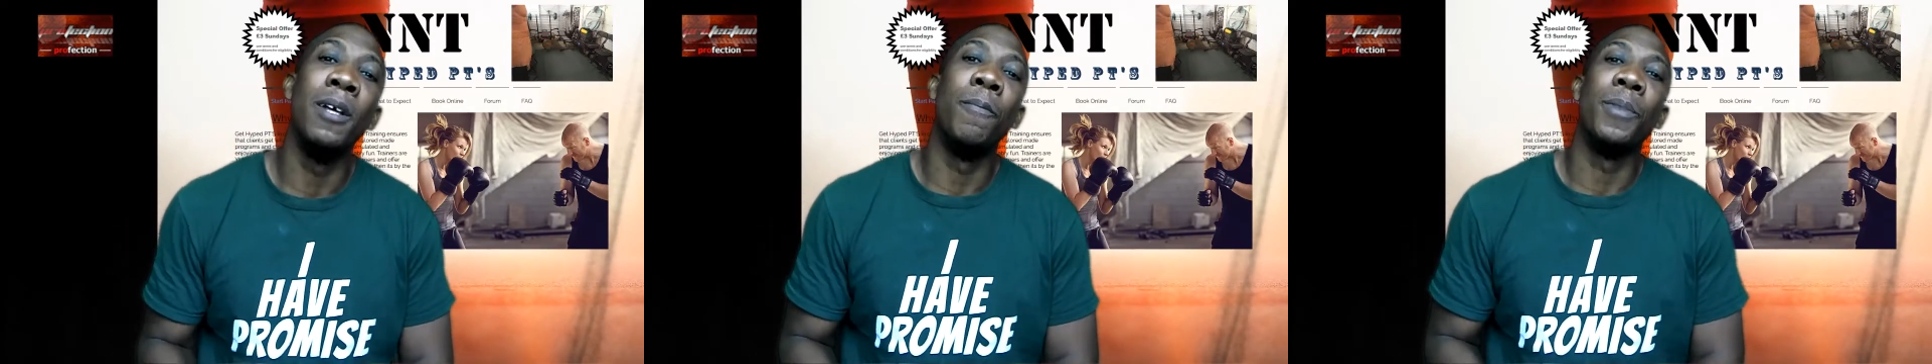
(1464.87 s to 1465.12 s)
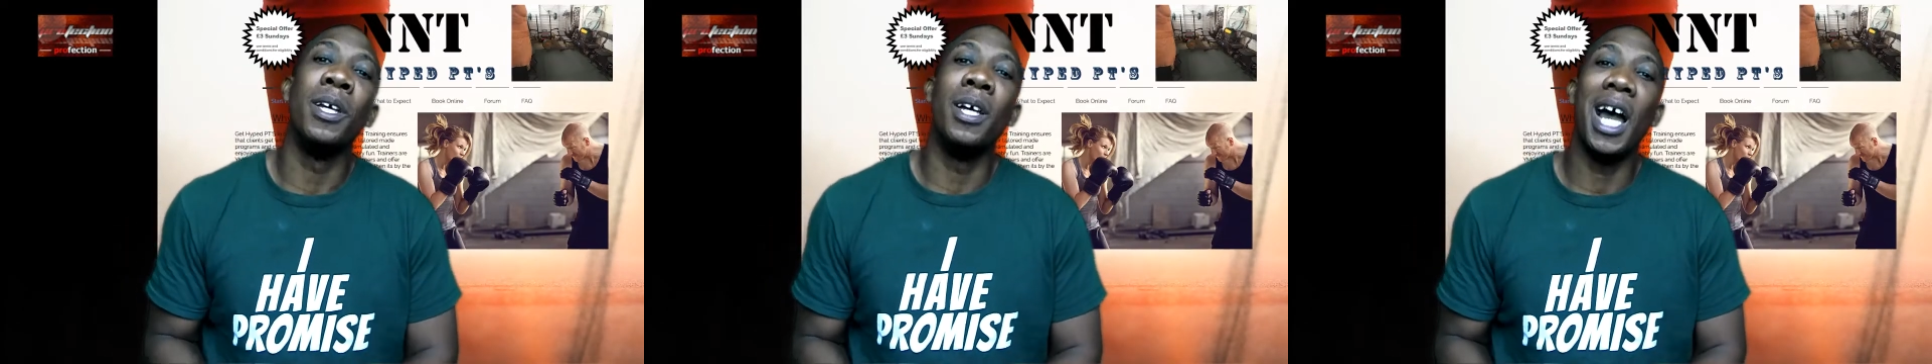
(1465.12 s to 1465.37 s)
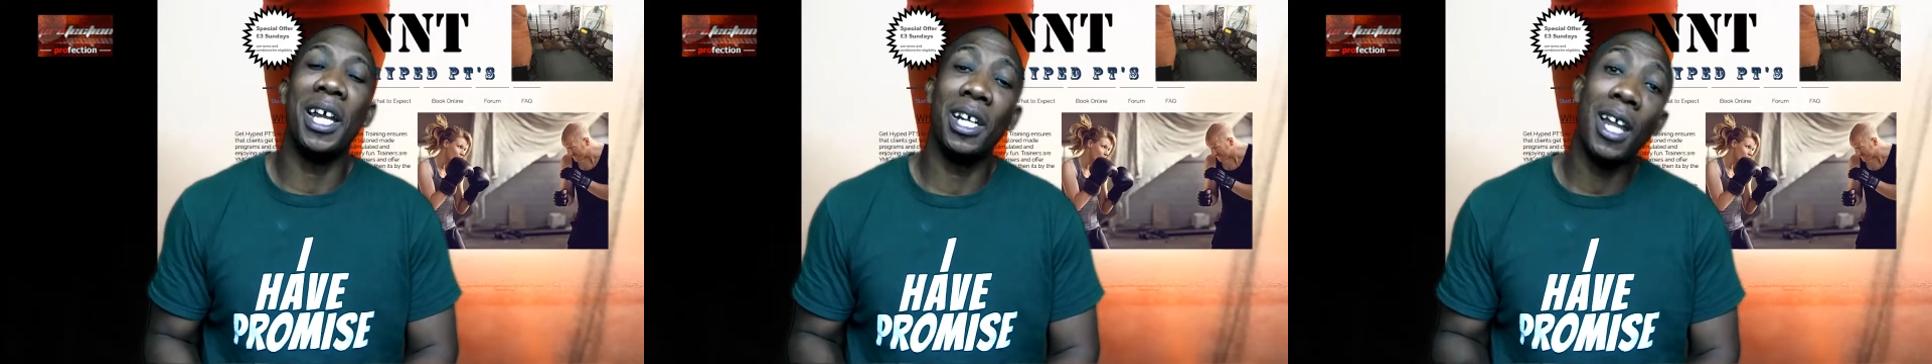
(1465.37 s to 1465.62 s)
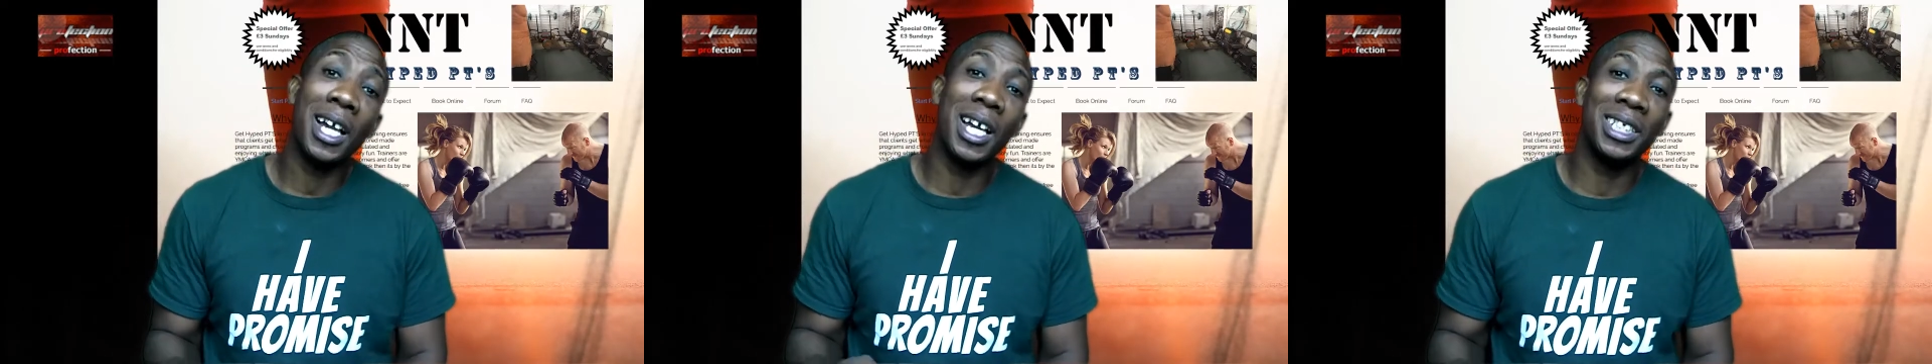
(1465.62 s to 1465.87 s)
And then,
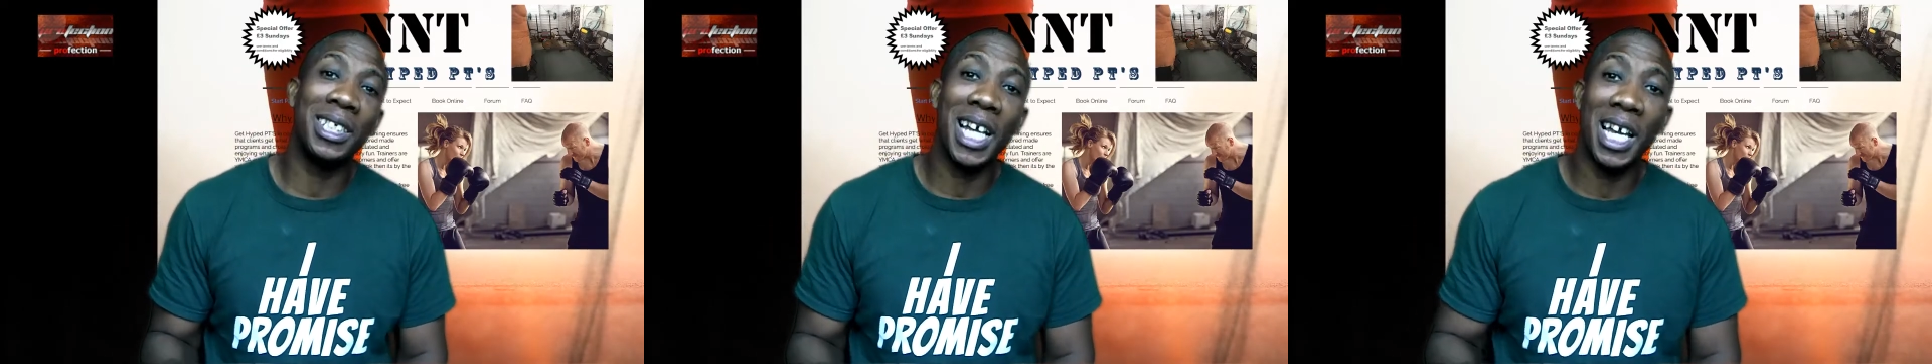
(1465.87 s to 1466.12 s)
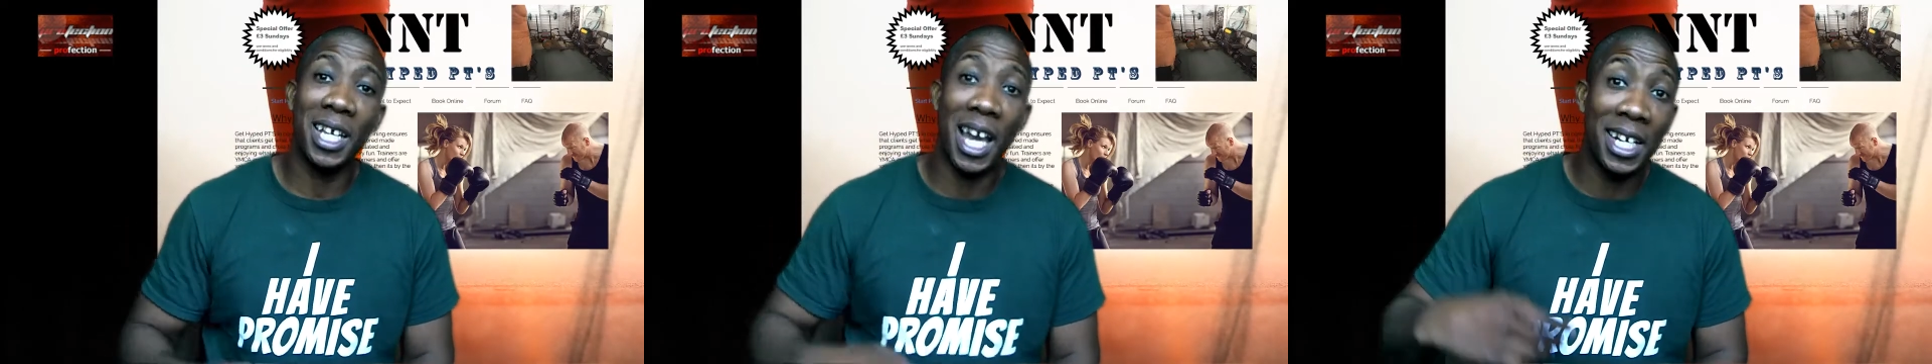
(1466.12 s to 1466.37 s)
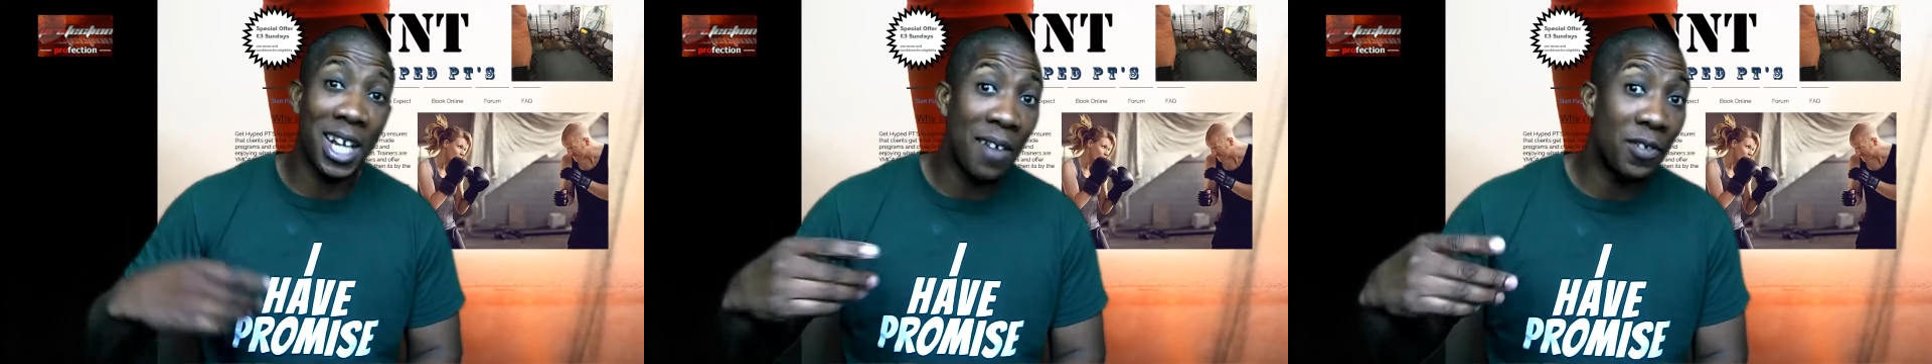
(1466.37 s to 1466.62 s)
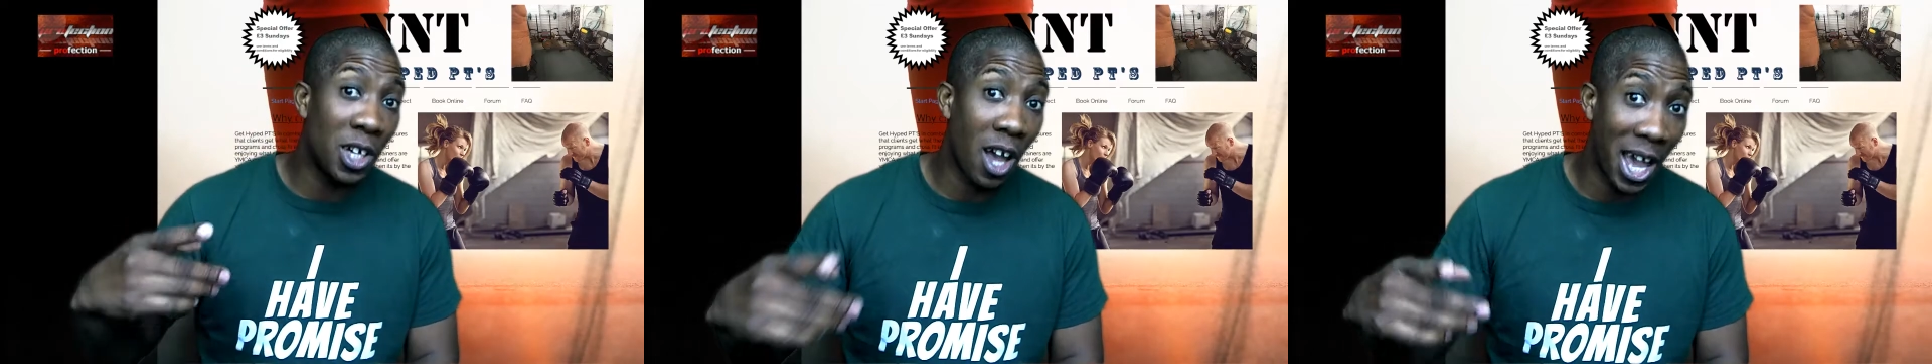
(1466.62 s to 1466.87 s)
like I said, another
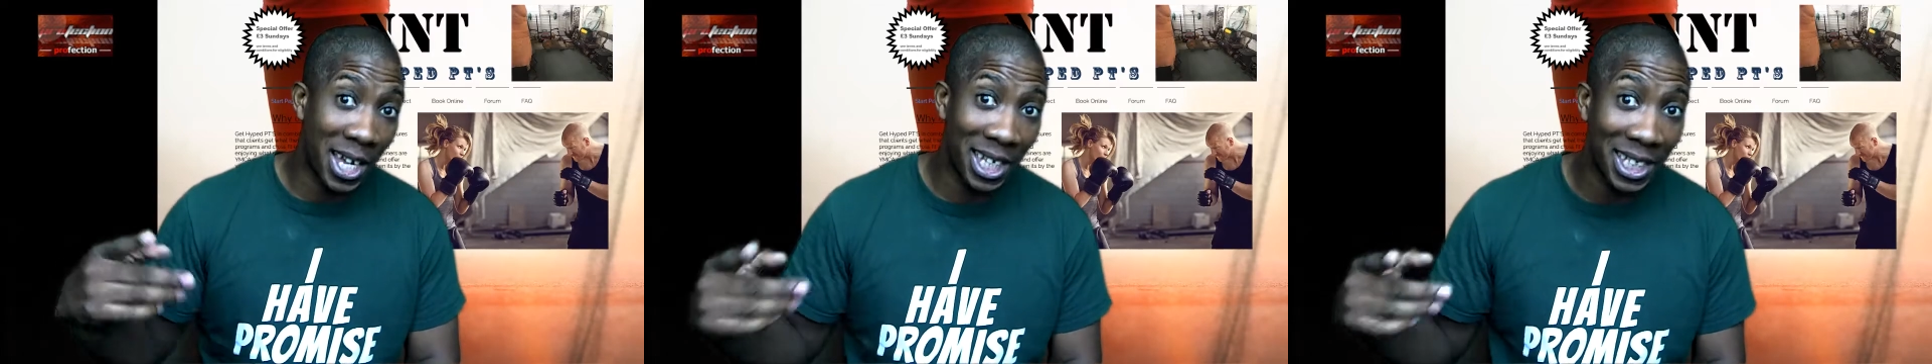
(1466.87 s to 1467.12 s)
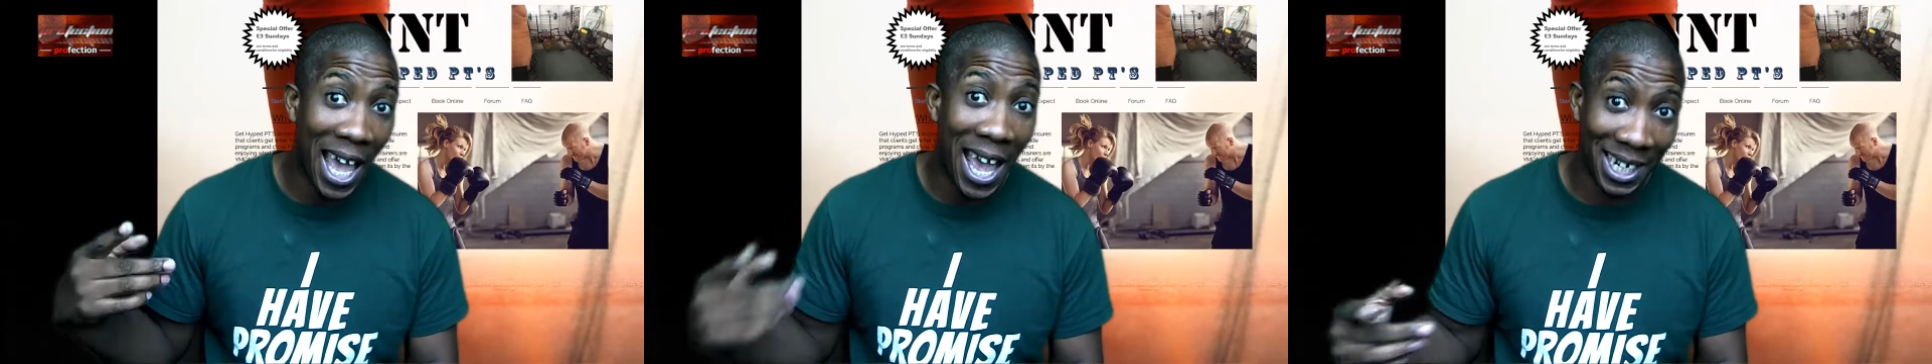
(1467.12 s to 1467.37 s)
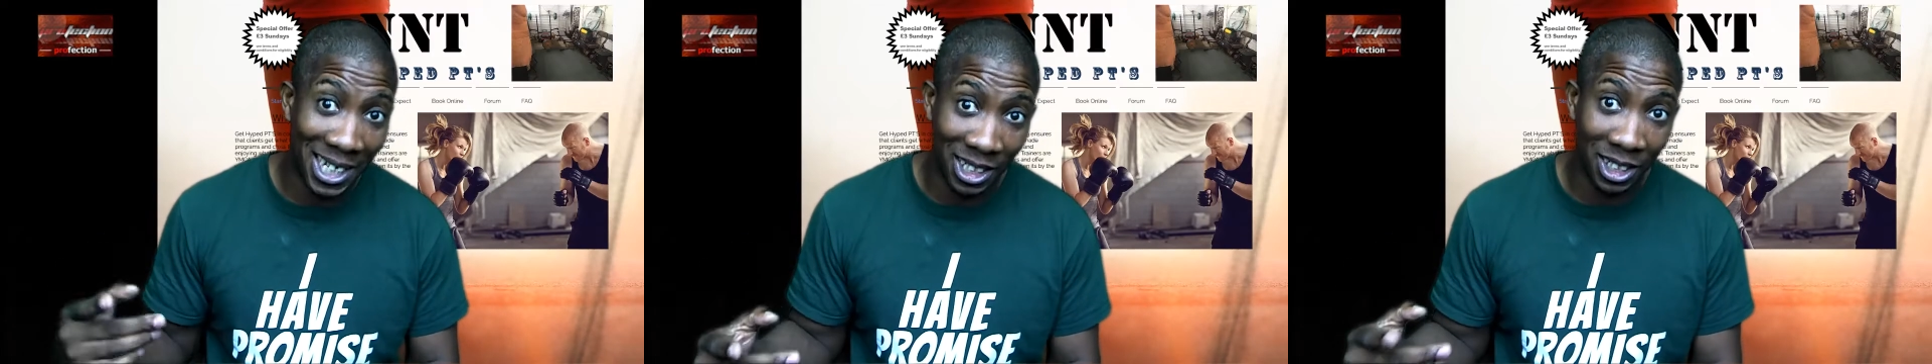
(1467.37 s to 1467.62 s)
guy gets added.